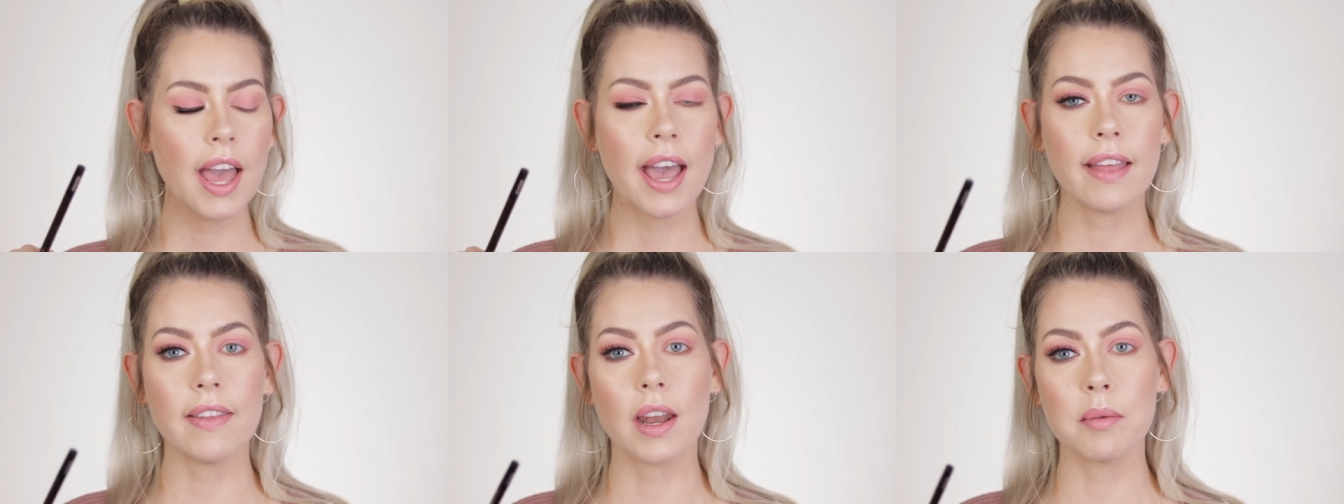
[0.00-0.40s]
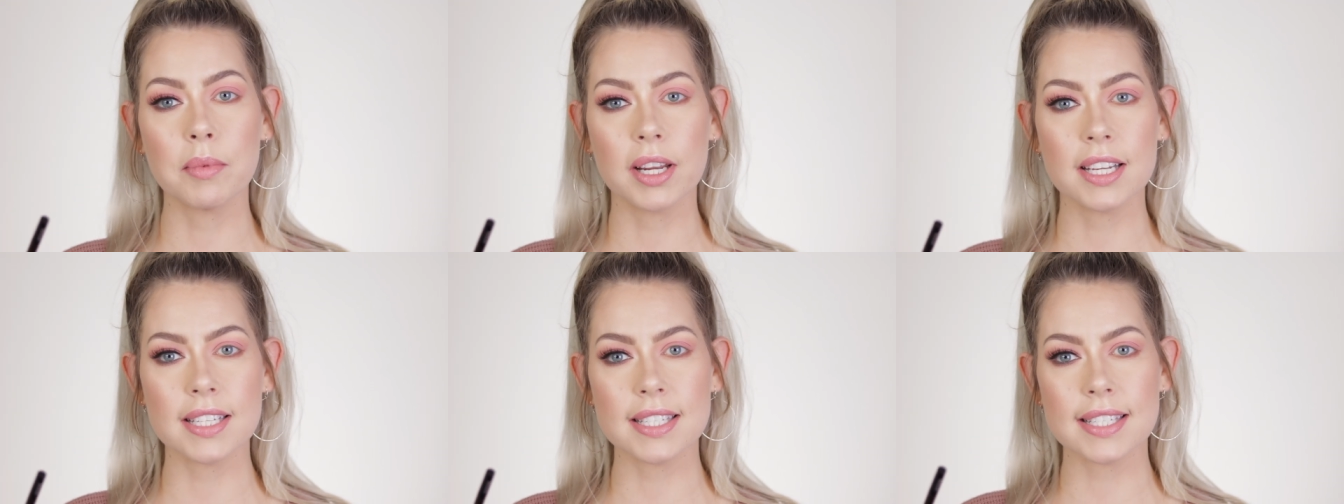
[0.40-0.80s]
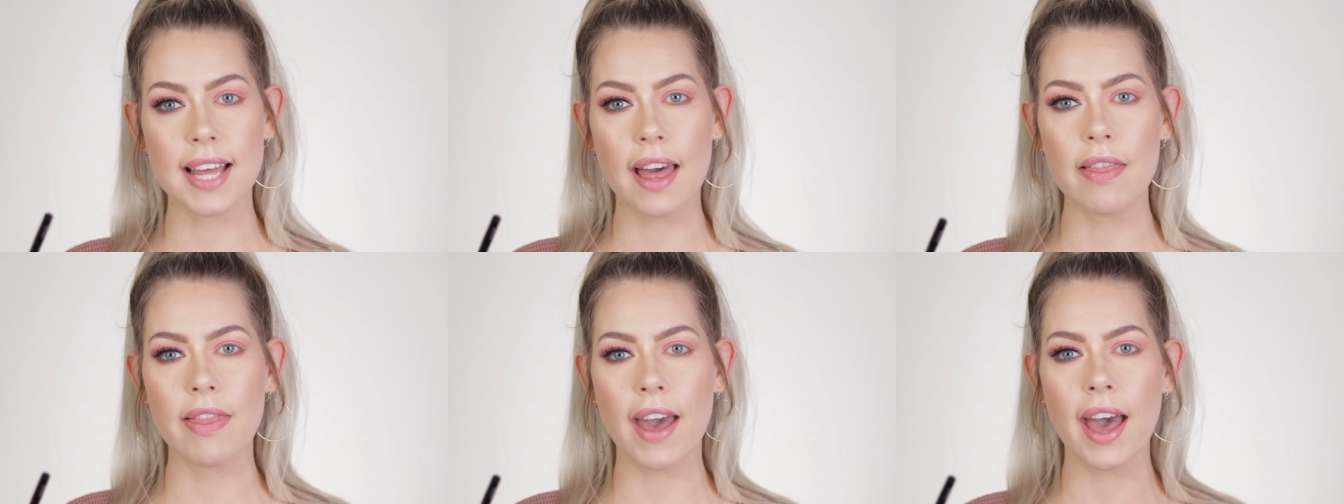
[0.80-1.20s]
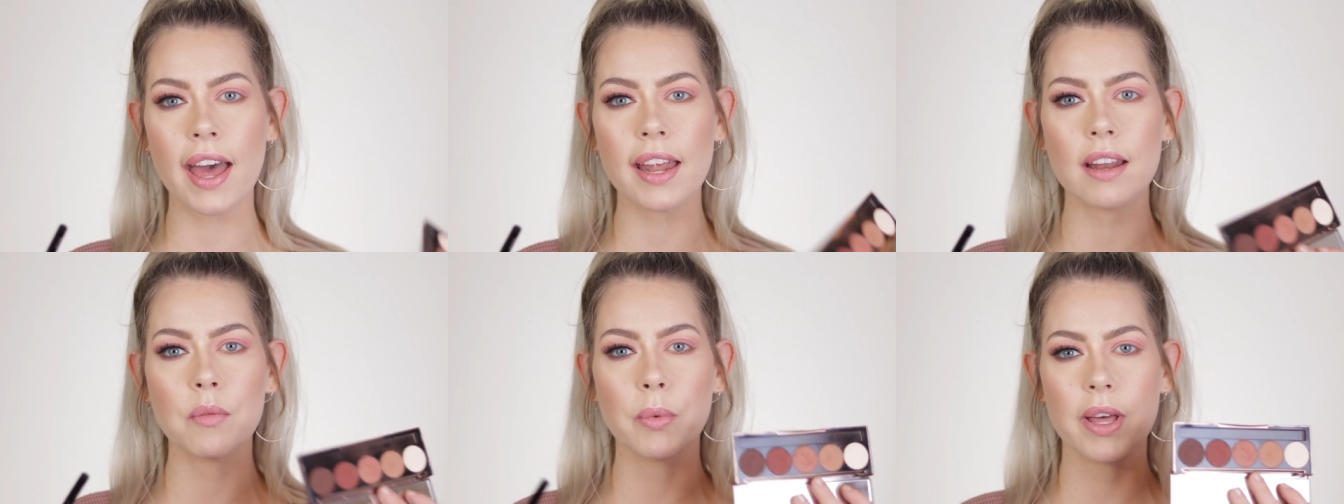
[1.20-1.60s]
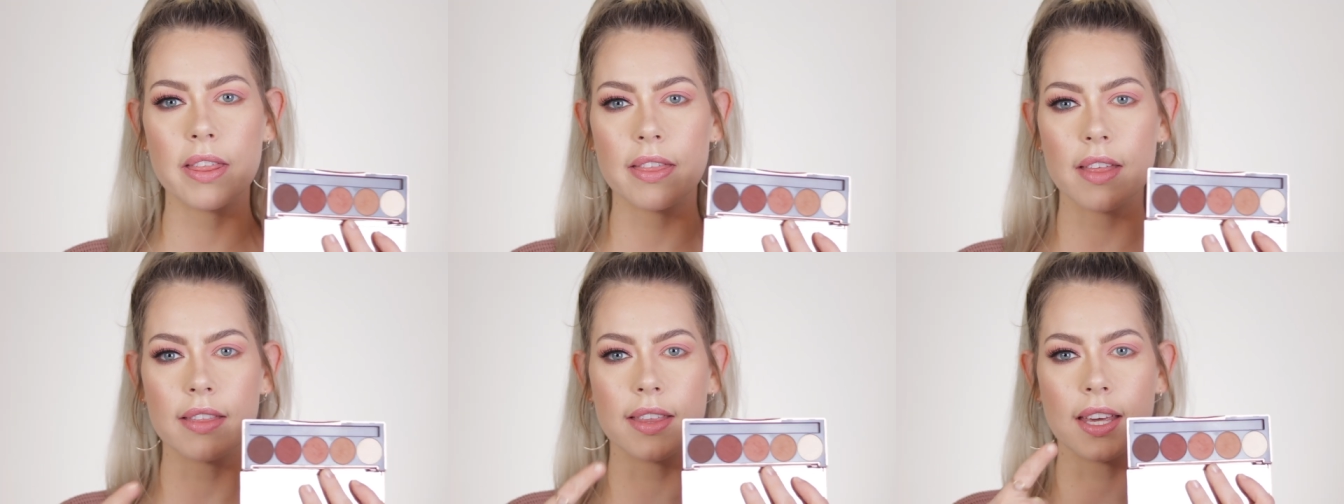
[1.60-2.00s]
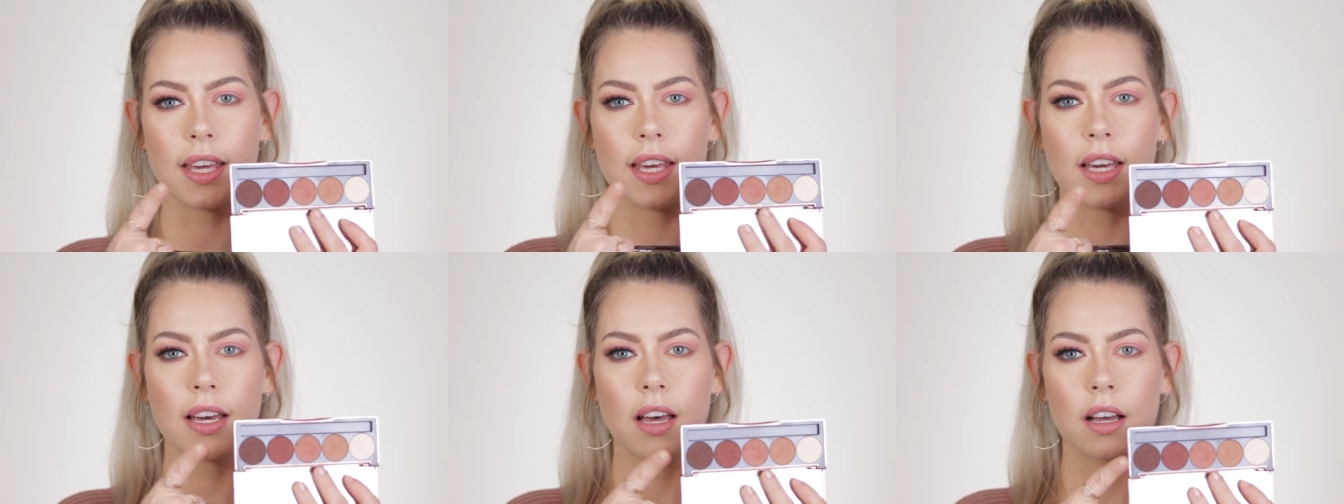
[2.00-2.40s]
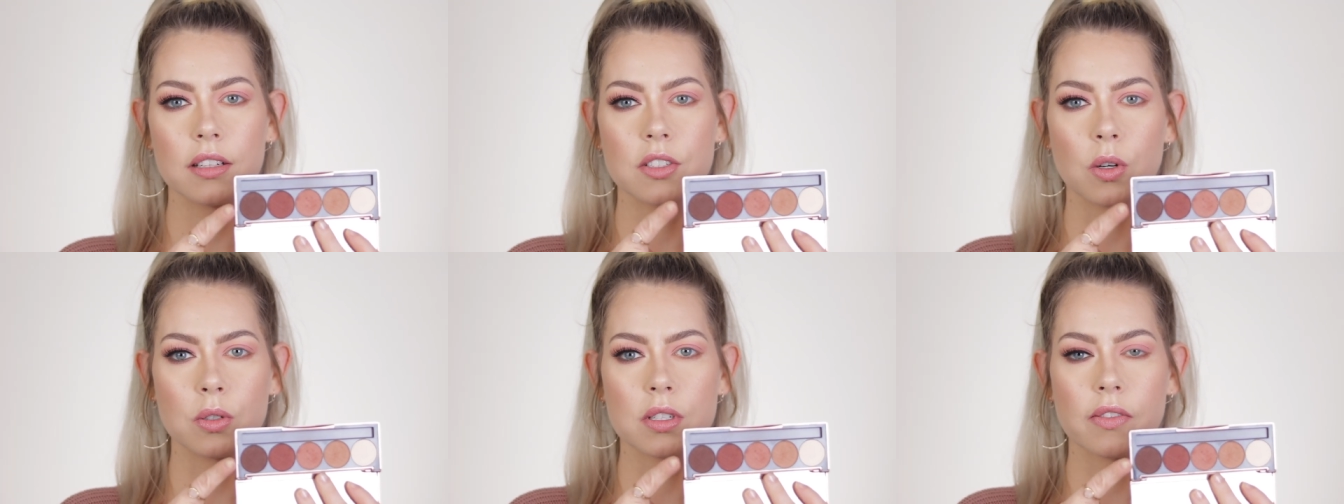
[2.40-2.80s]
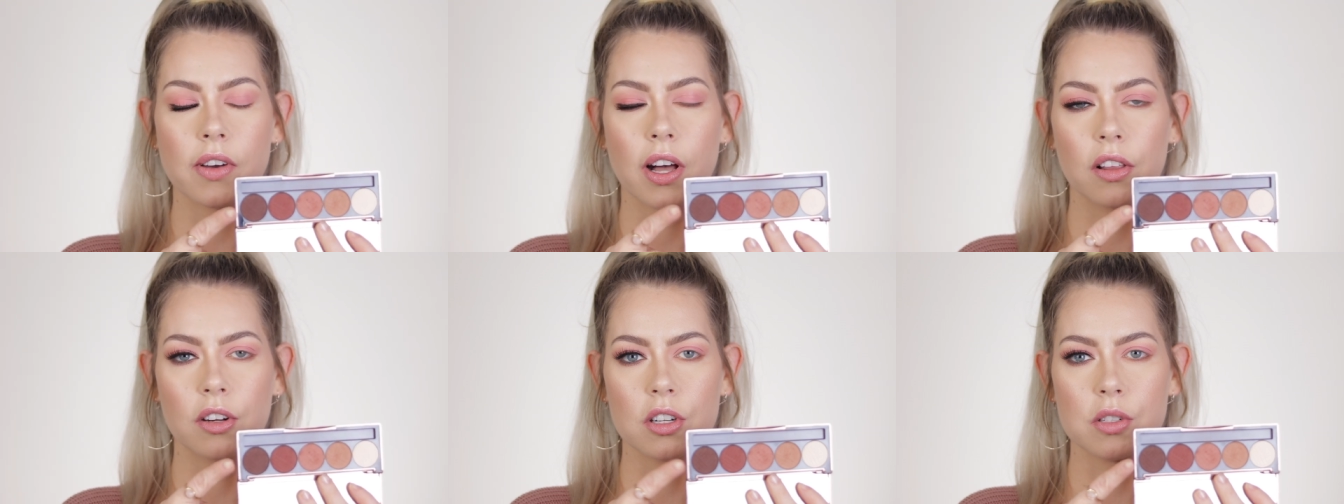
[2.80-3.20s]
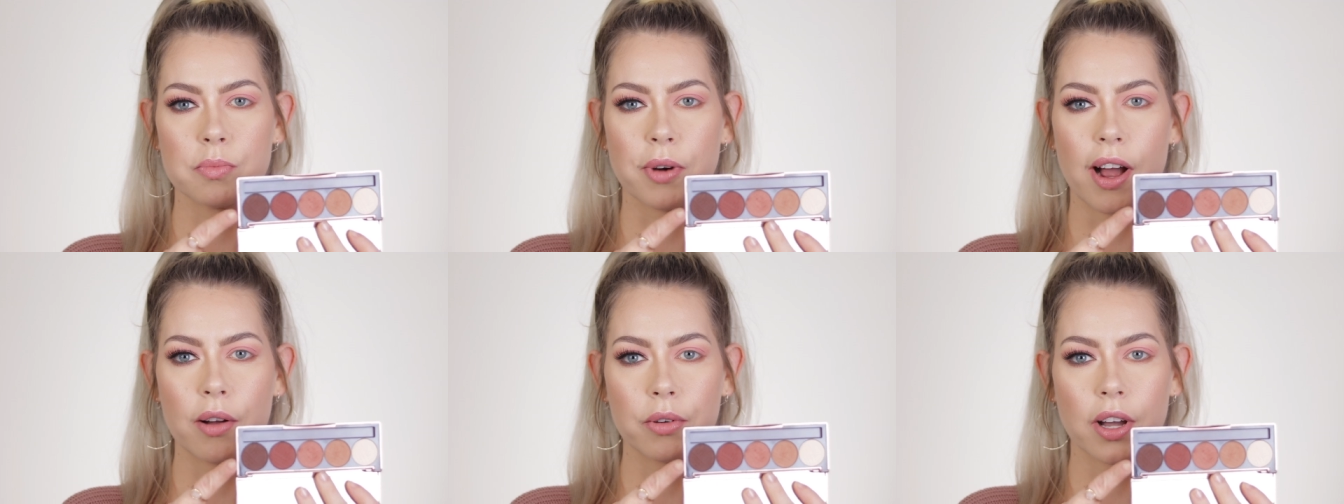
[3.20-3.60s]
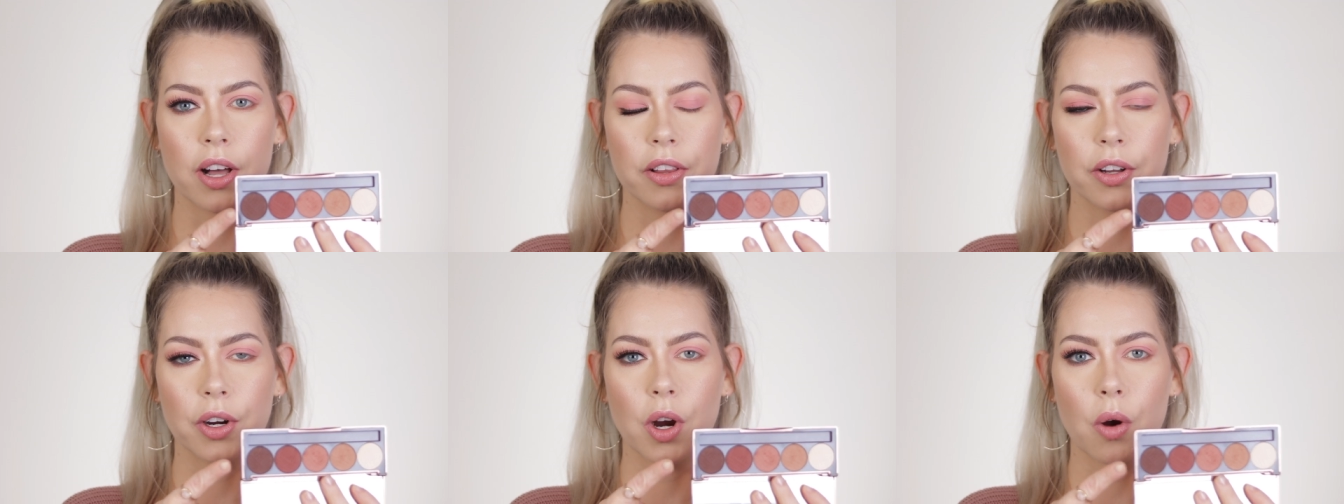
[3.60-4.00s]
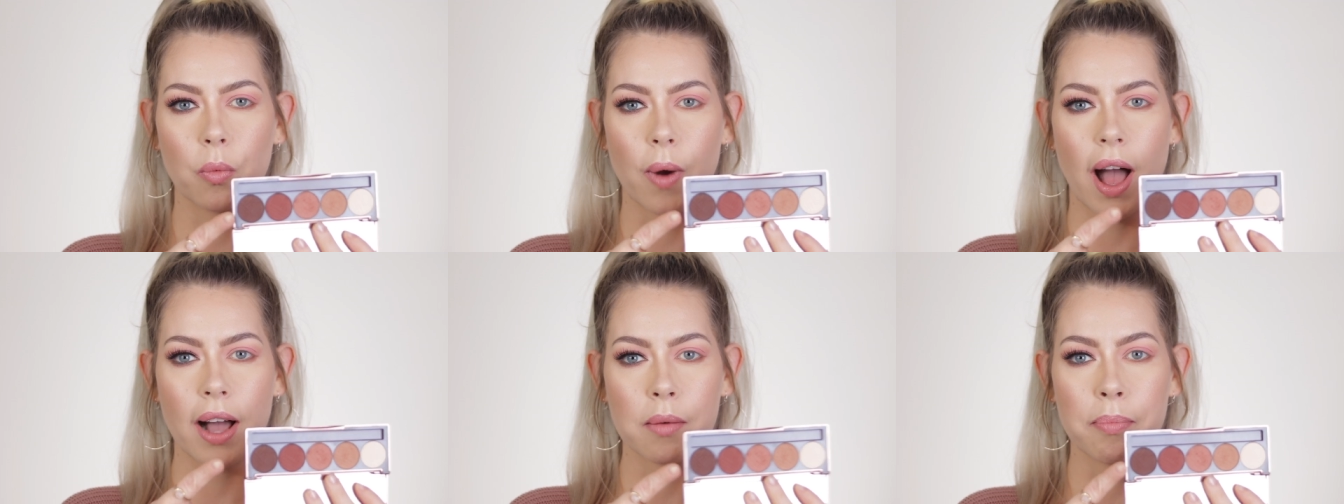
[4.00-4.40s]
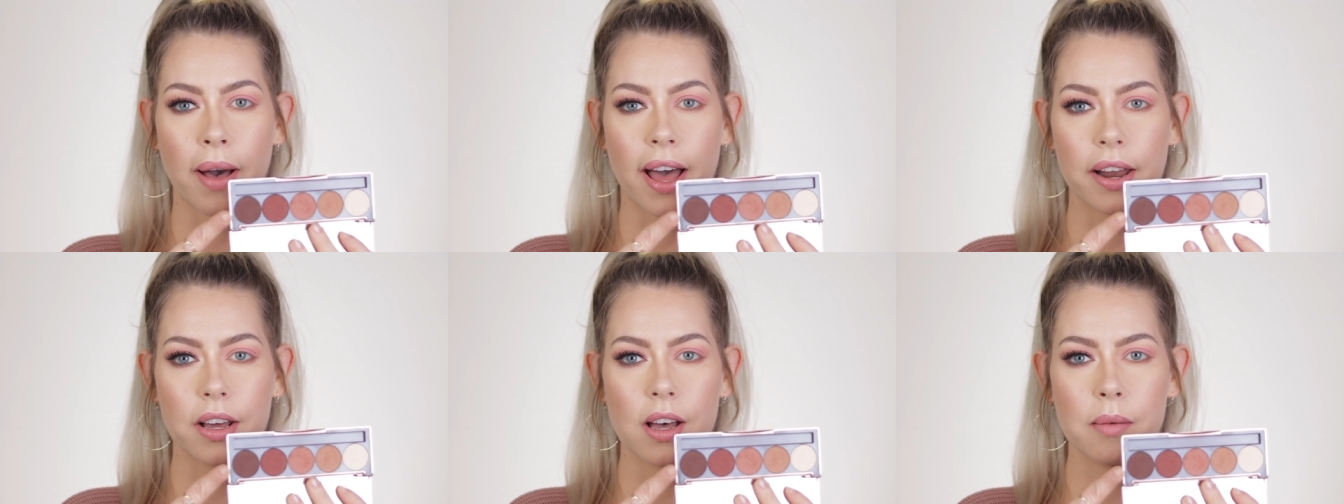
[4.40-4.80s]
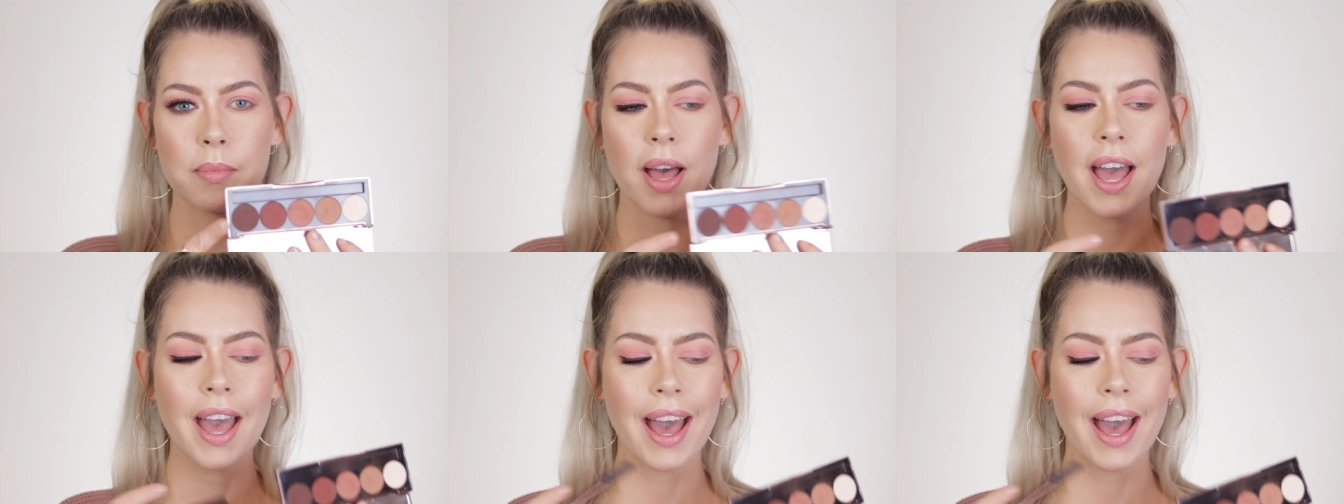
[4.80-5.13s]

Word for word: And then I'm gonna set that with the Dose of Colors brown color, Rock Bottom.